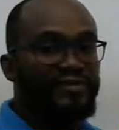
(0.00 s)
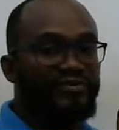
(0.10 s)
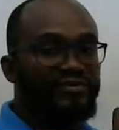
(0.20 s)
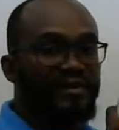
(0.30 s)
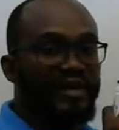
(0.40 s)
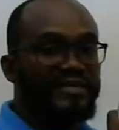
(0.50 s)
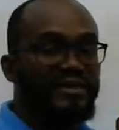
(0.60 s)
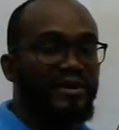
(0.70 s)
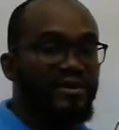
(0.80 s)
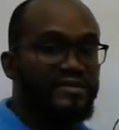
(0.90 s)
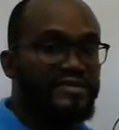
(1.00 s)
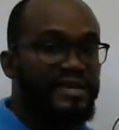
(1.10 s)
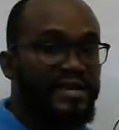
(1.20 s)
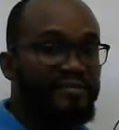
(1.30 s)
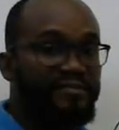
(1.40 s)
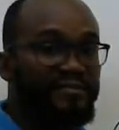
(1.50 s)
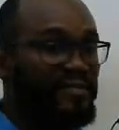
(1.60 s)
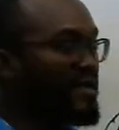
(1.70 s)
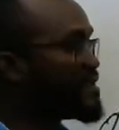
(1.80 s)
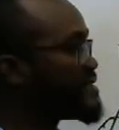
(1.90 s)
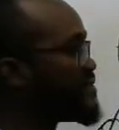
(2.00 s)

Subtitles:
to as lost time. So